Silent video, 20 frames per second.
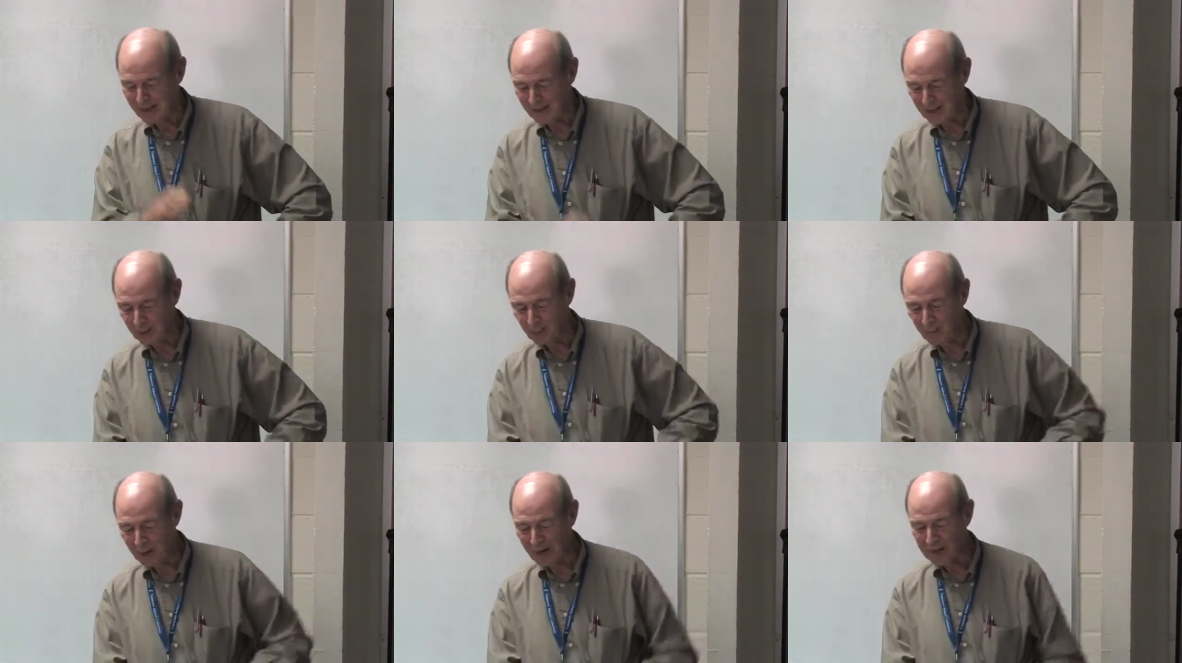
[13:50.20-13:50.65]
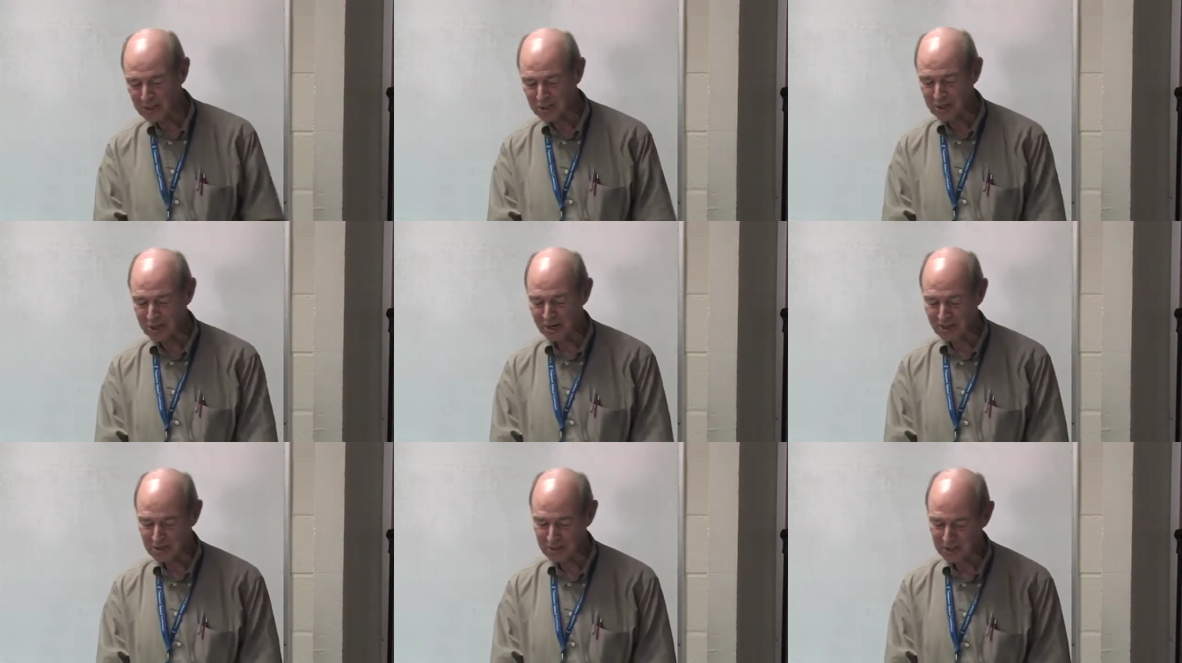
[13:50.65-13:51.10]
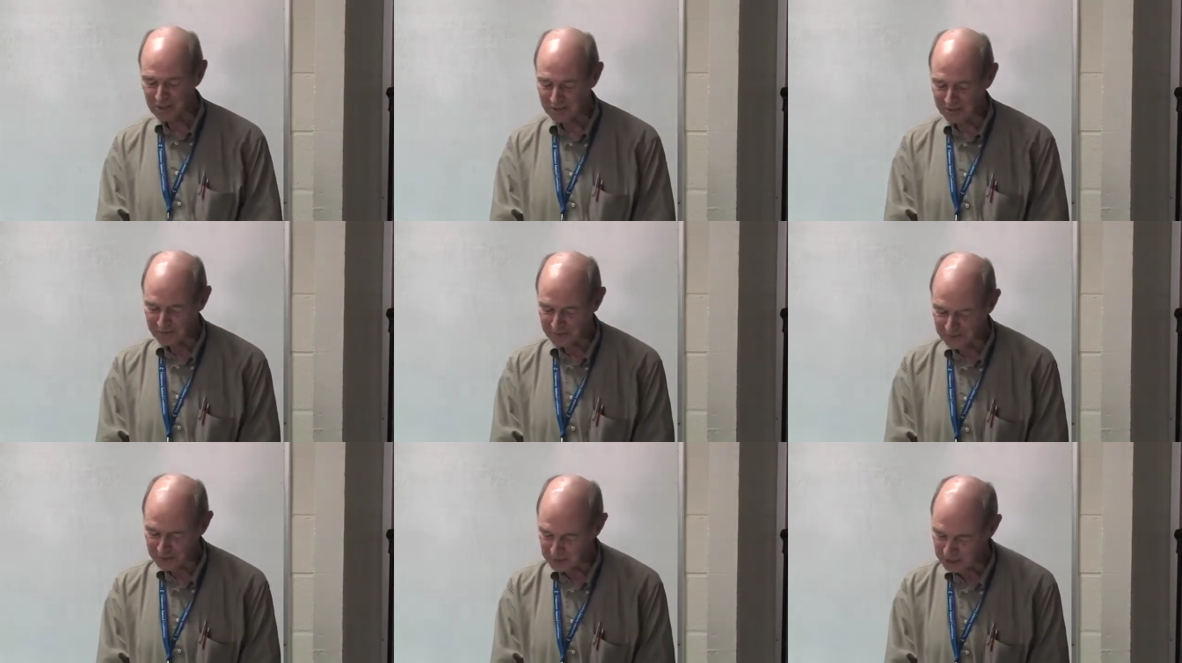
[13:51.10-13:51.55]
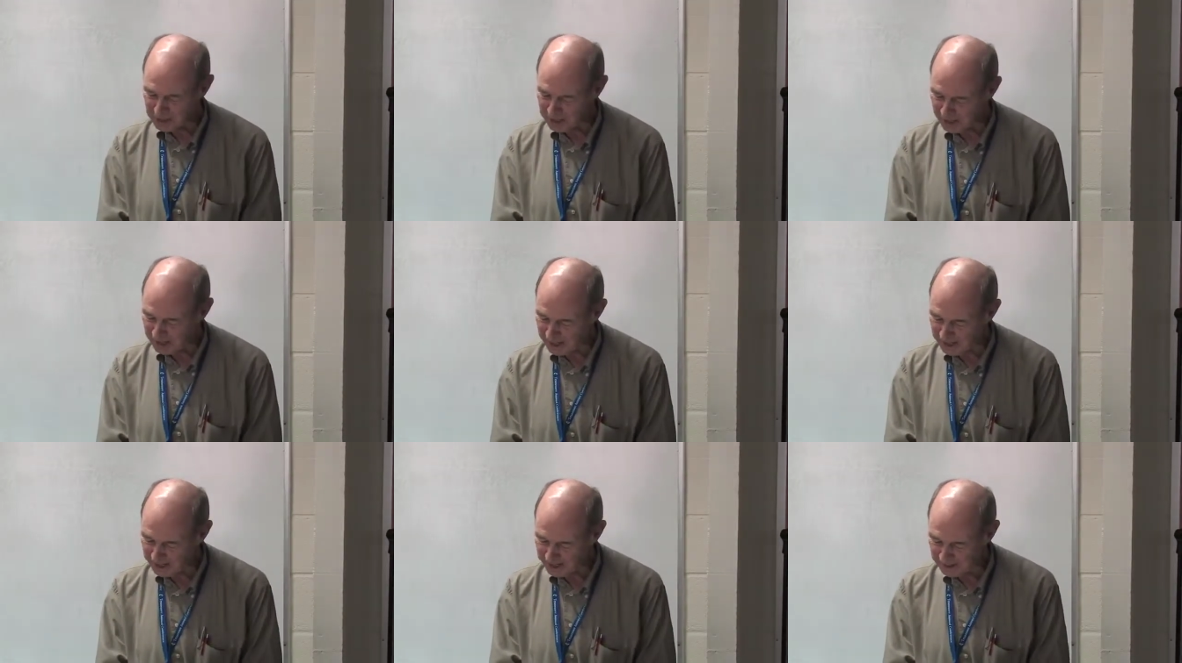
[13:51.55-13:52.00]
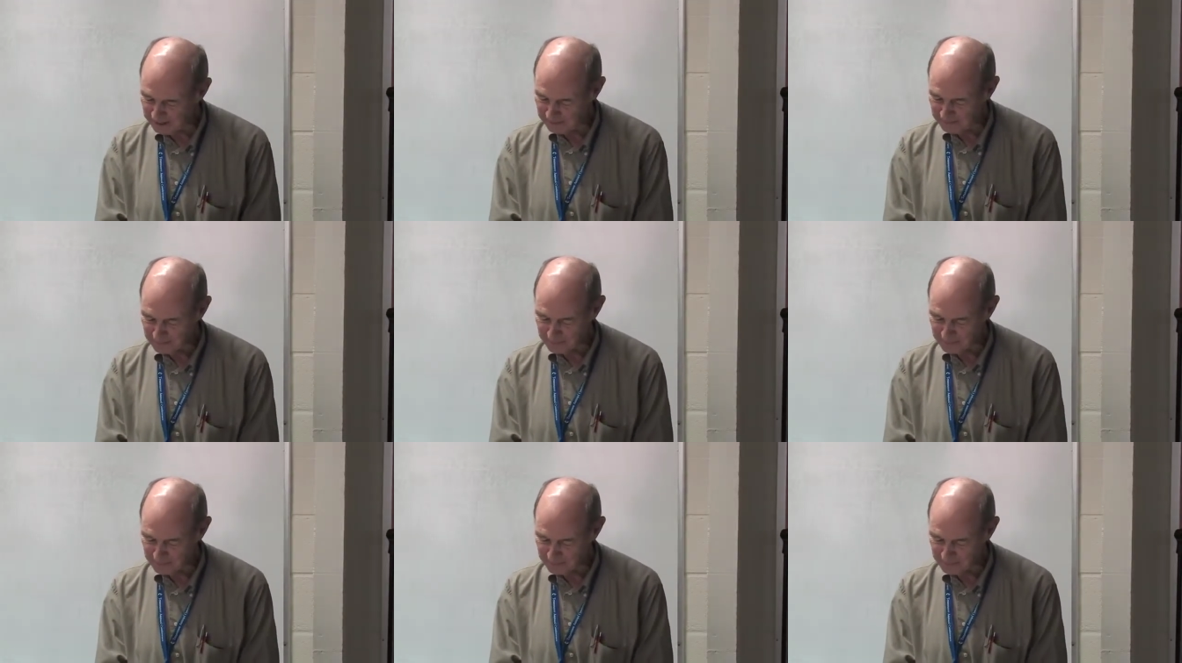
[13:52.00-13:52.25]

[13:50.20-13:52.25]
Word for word: The wise counsel of his day,